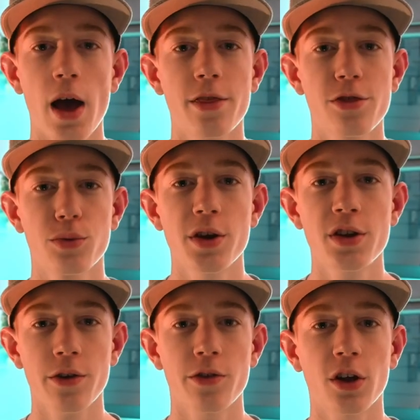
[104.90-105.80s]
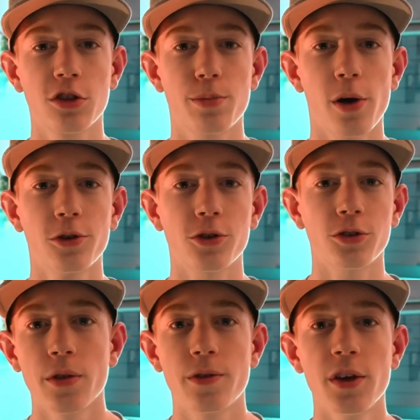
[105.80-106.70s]
at three different
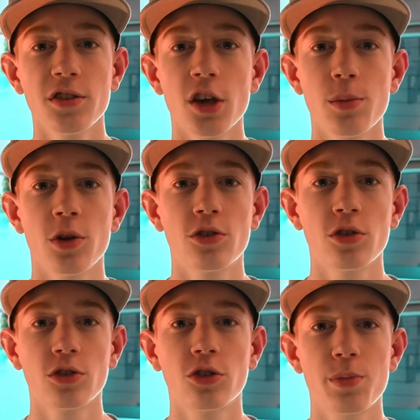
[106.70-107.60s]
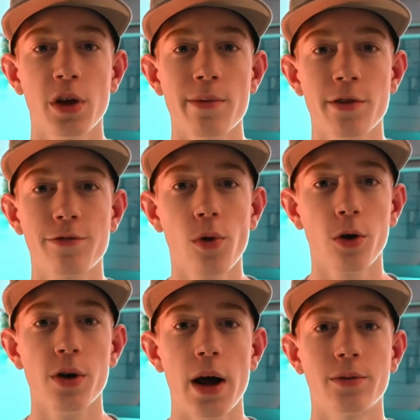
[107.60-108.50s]
exposures. This image should be of the
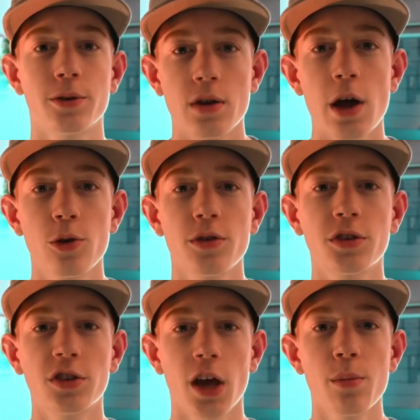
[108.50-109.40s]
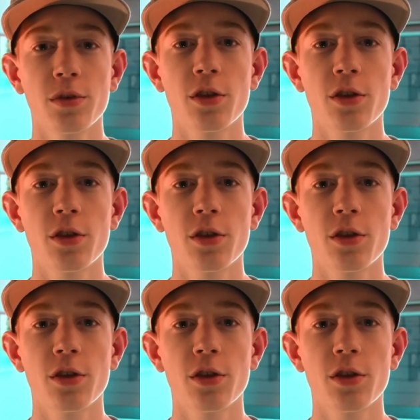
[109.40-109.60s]
foreground. Now do the same with